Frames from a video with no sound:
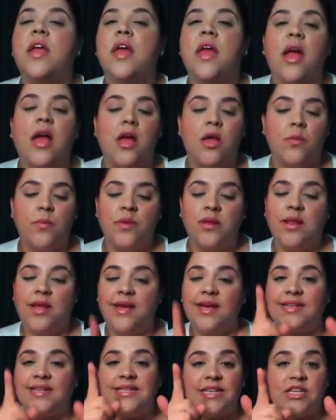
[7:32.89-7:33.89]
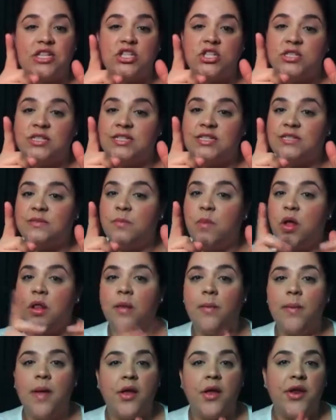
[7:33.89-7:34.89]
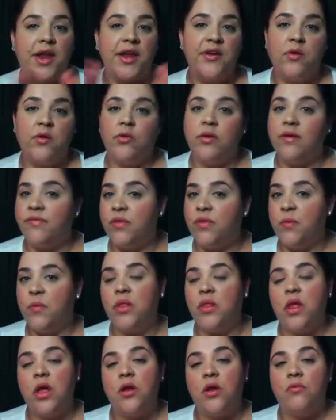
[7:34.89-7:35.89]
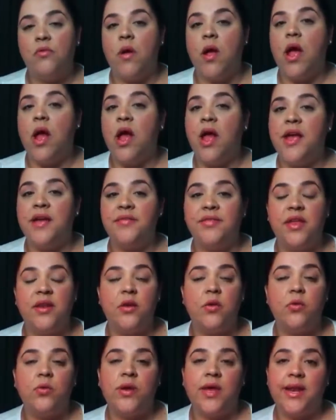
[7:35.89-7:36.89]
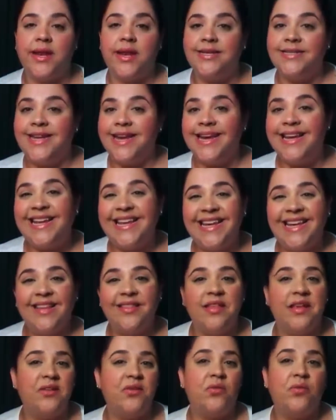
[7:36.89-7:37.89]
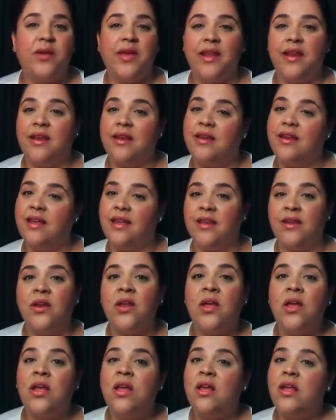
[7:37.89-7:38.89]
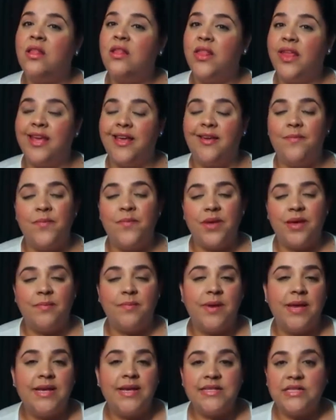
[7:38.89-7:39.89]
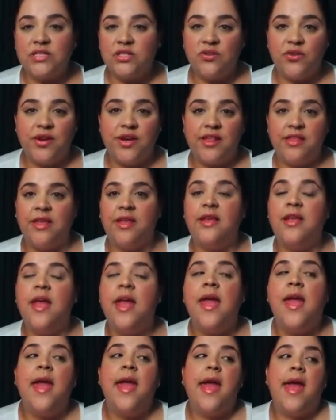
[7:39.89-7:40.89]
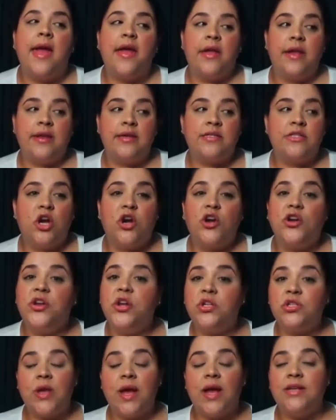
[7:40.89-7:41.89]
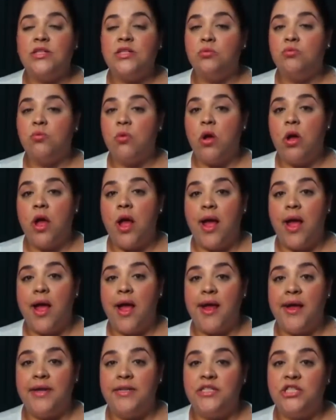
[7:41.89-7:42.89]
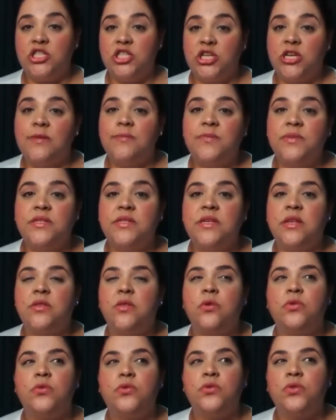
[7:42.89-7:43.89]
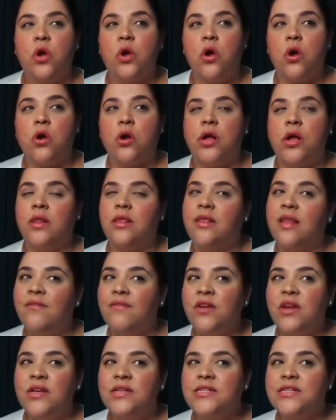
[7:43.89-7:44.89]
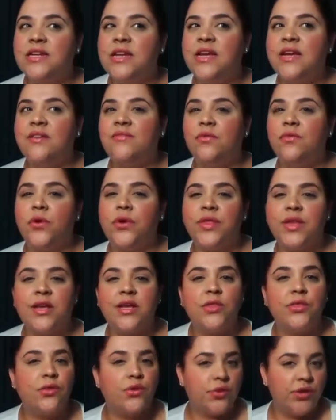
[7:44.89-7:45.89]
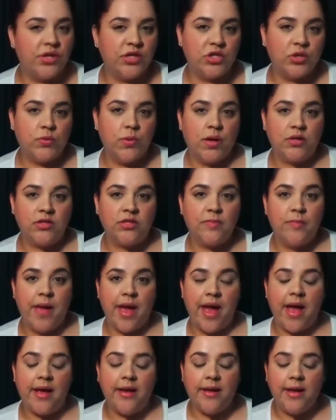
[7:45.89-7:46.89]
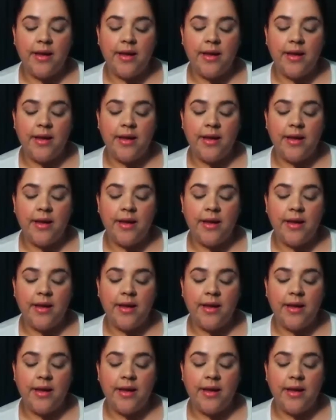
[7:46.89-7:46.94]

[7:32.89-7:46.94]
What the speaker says: And like I said, it's just a small amount. I don't give them a lot of rawhide. They don't get it daily, and they don't get it in like big pieces or anything. And Target also has the rawhide chips, and those are $11.99 for I think a 32-ounce bag.